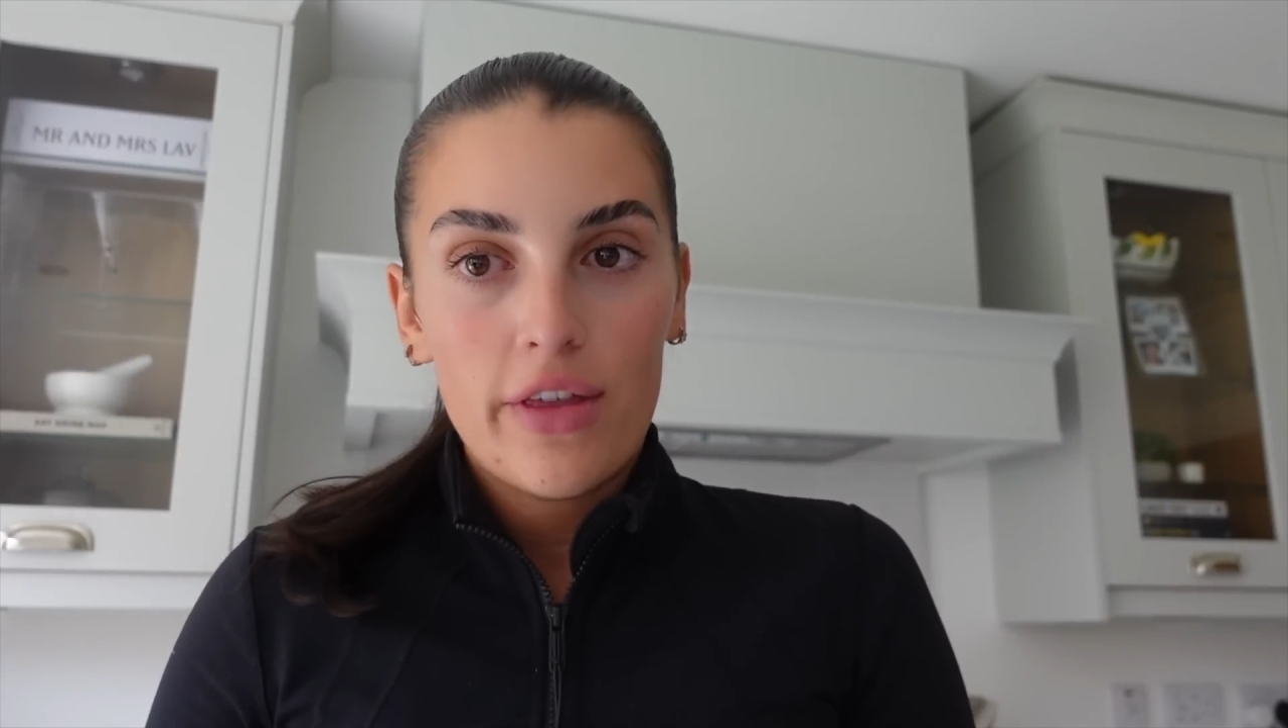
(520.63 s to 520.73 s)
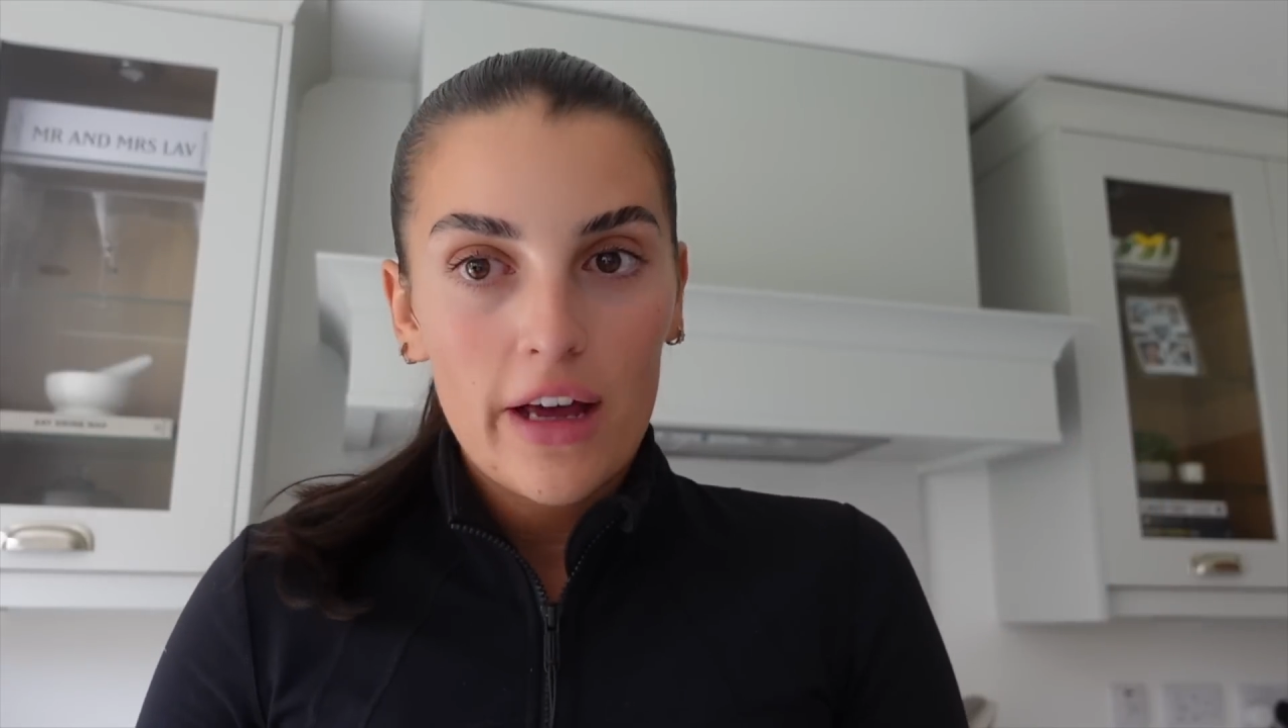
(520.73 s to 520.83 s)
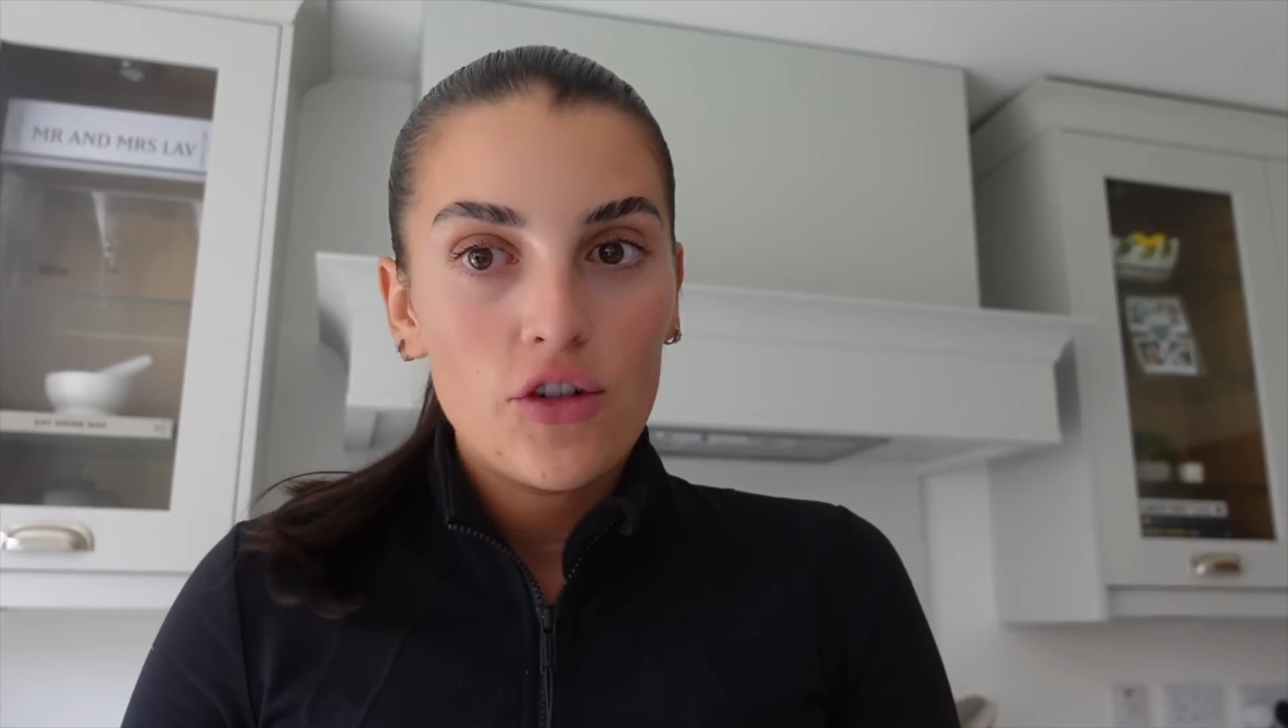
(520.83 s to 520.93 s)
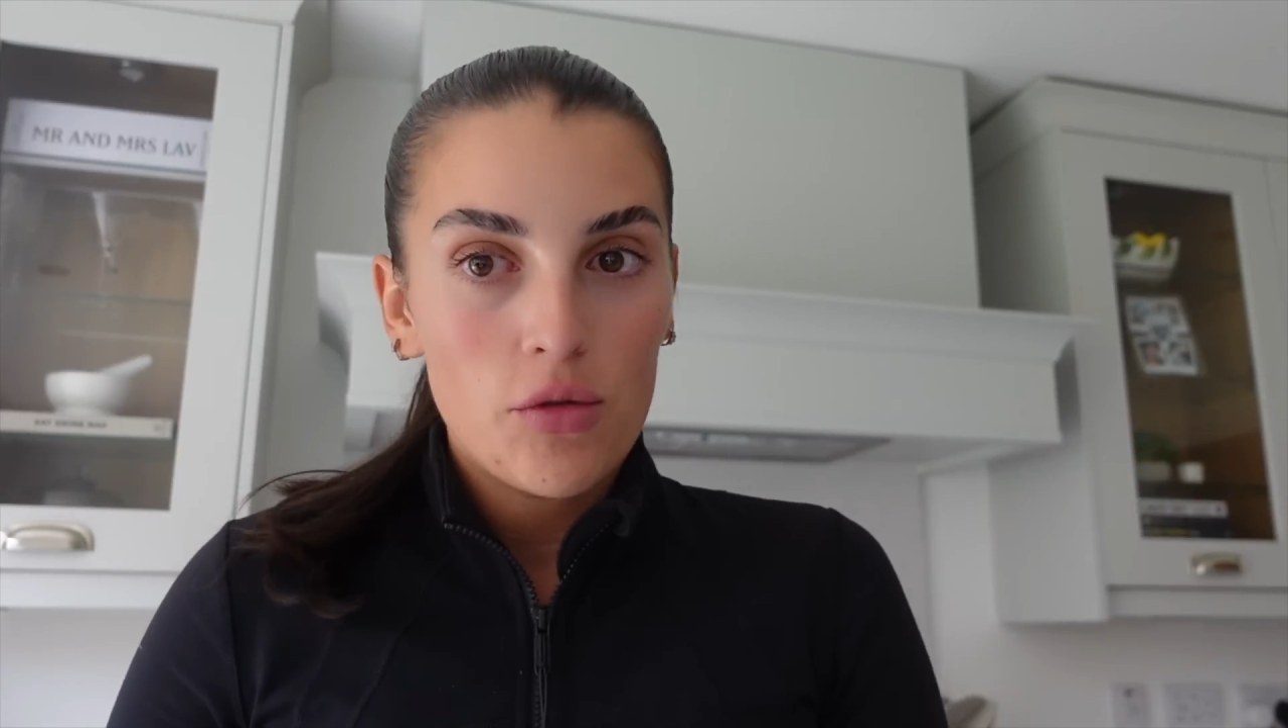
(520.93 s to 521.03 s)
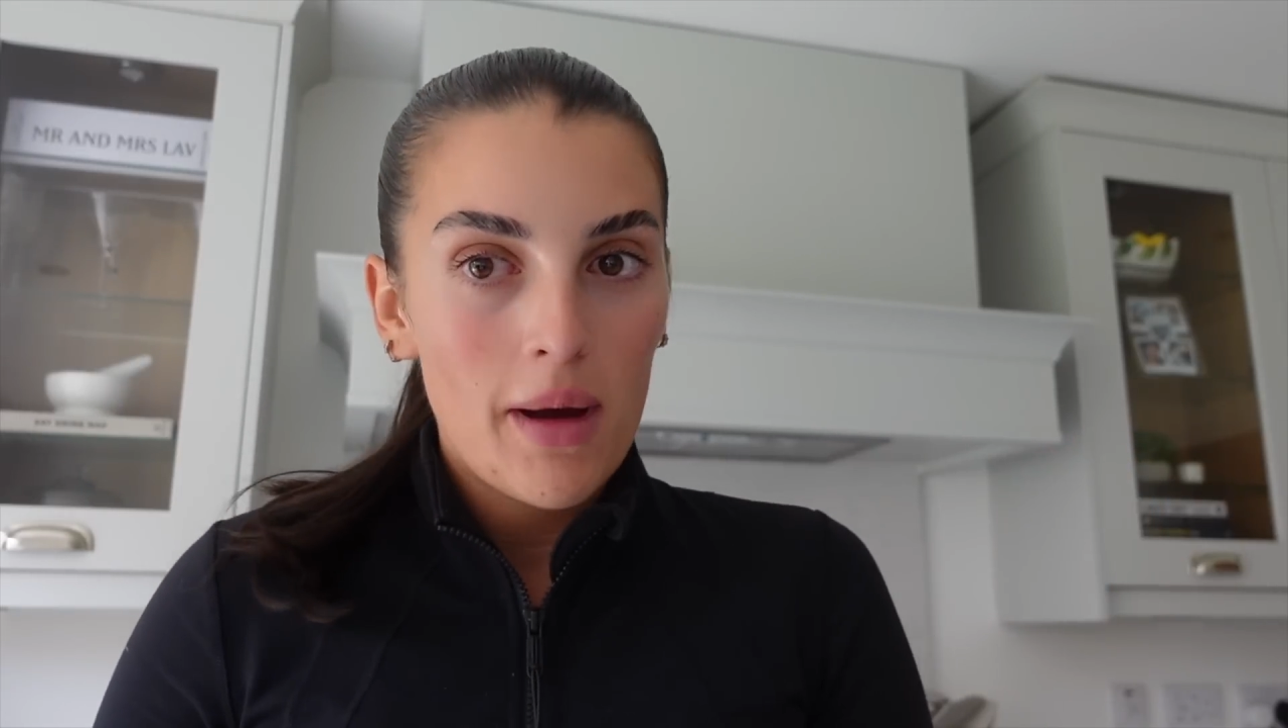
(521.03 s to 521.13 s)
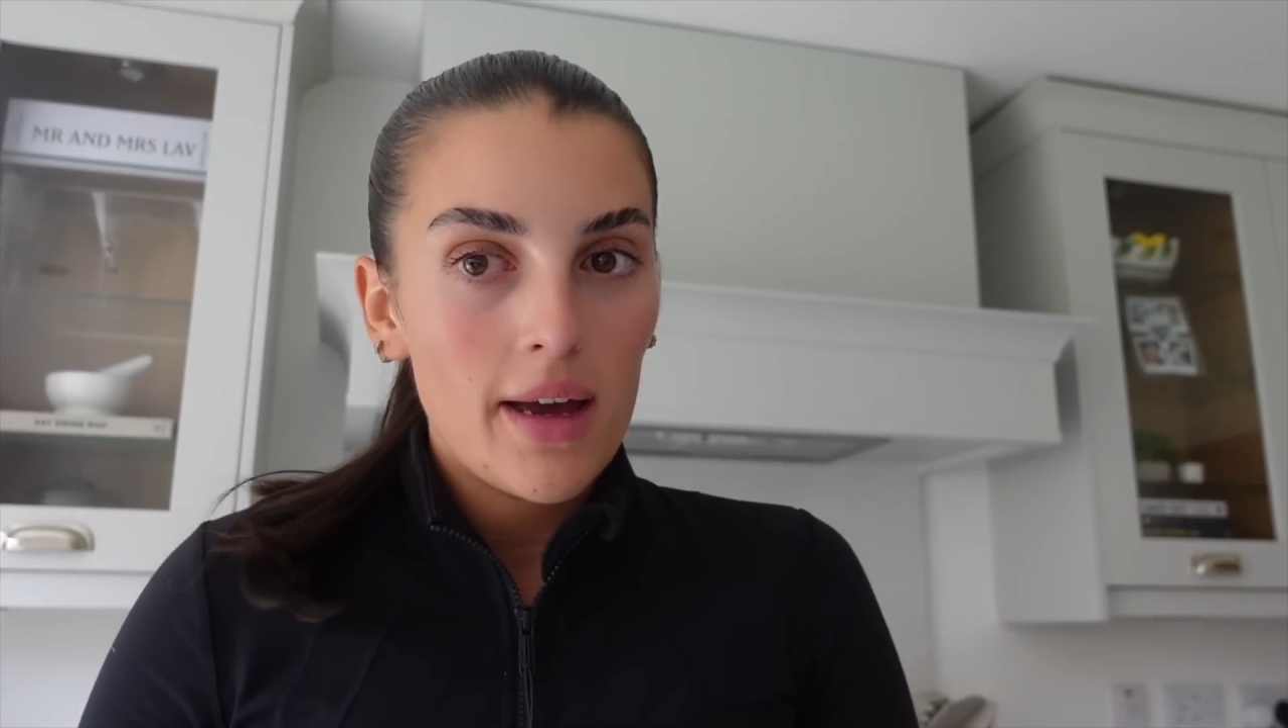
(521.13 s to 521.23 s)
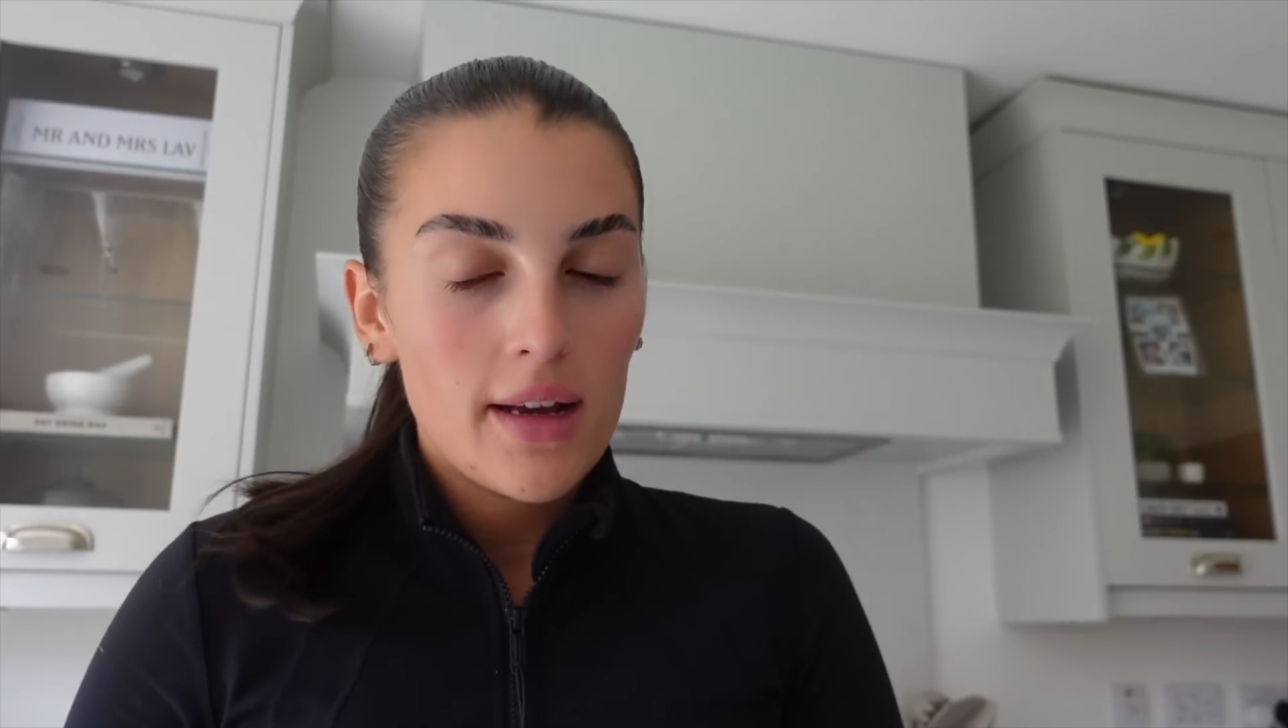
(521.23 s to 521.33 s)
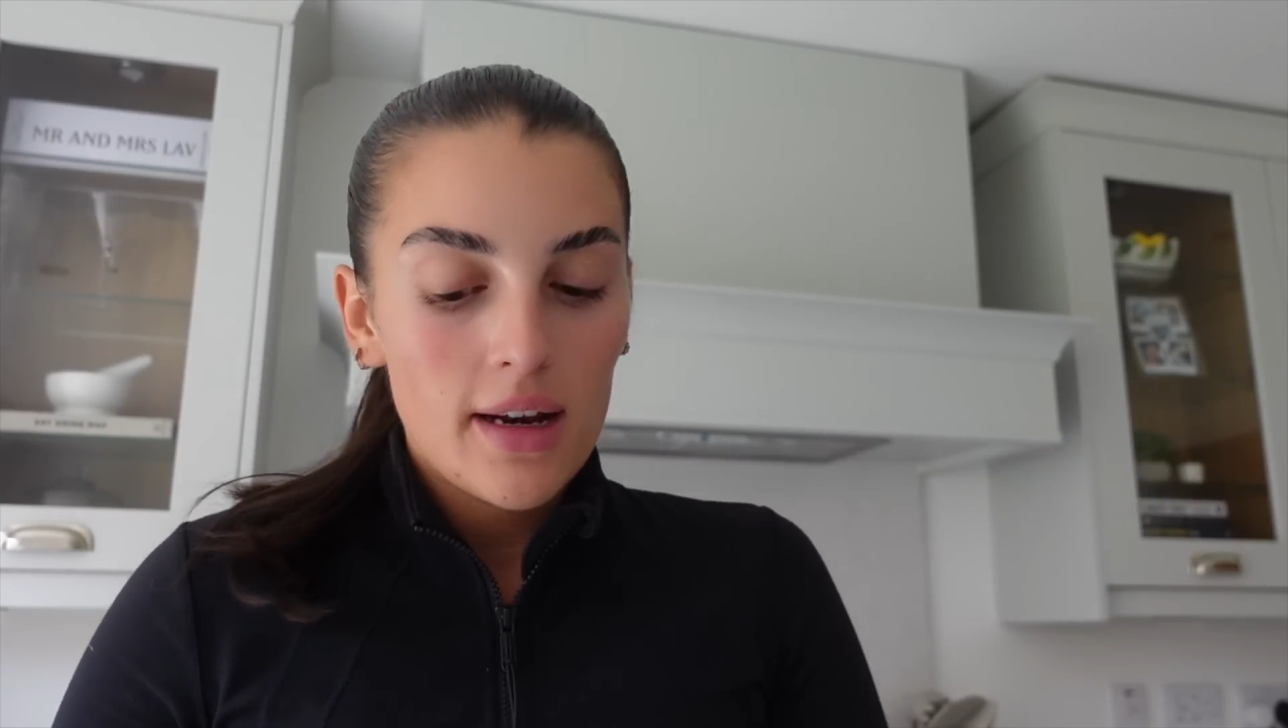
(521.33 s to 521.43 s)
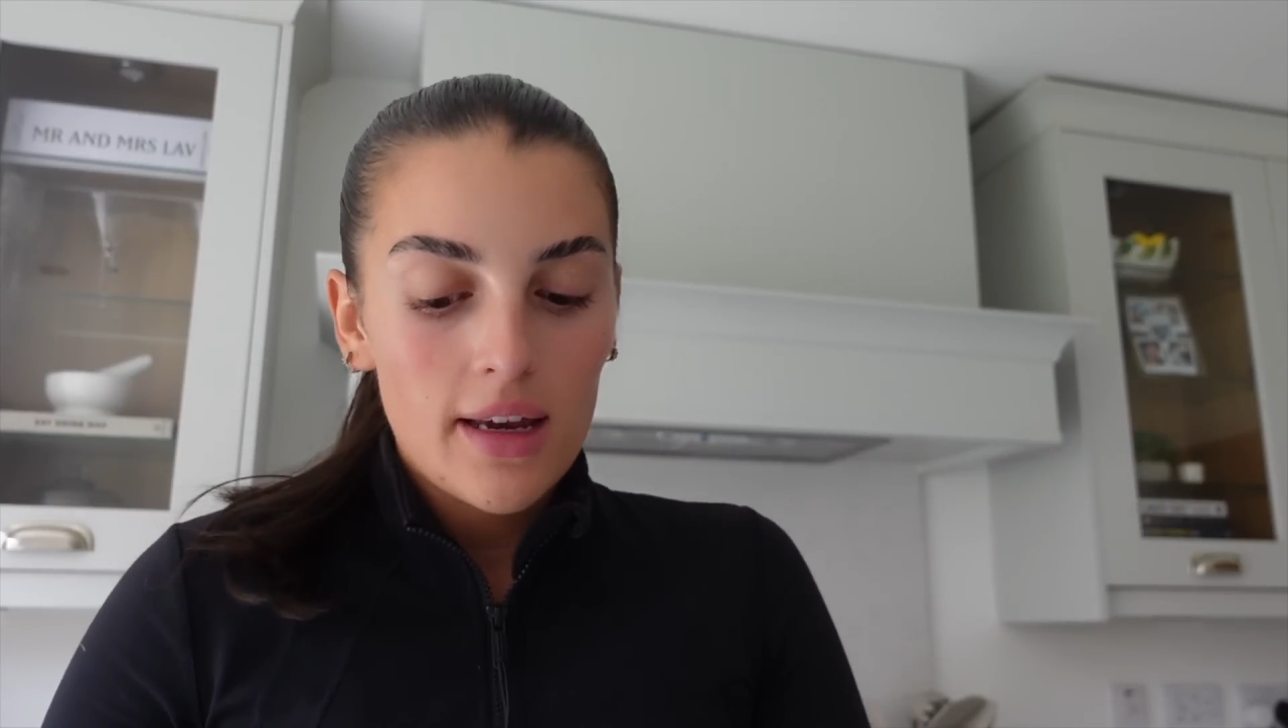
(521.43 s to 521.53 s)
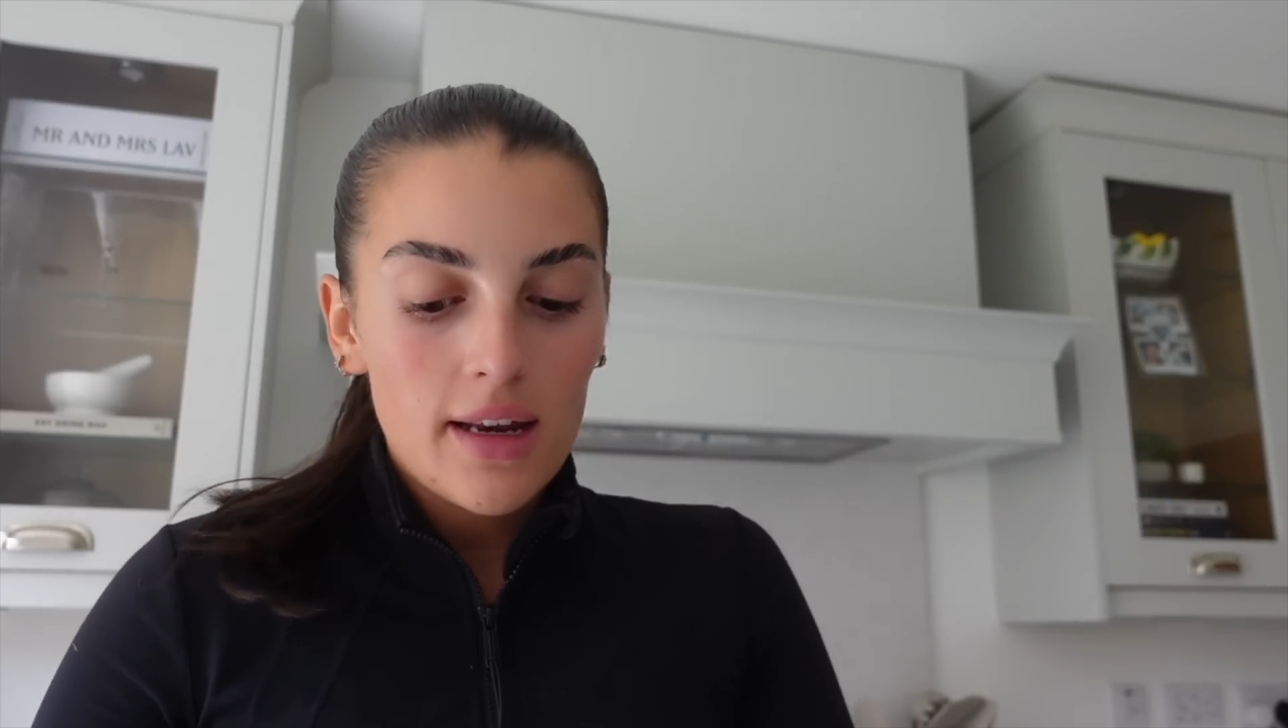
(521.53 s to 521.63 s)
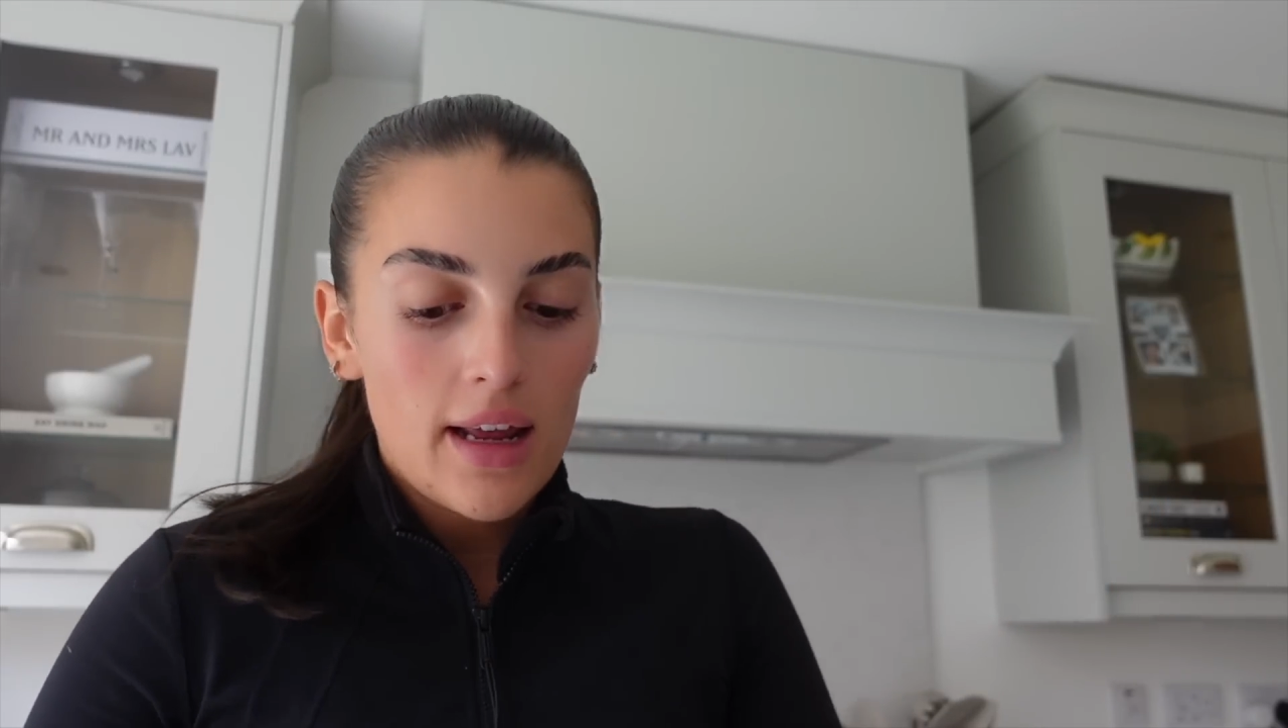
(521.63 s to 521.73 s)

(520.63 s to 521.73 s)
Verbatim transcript: that dramatically.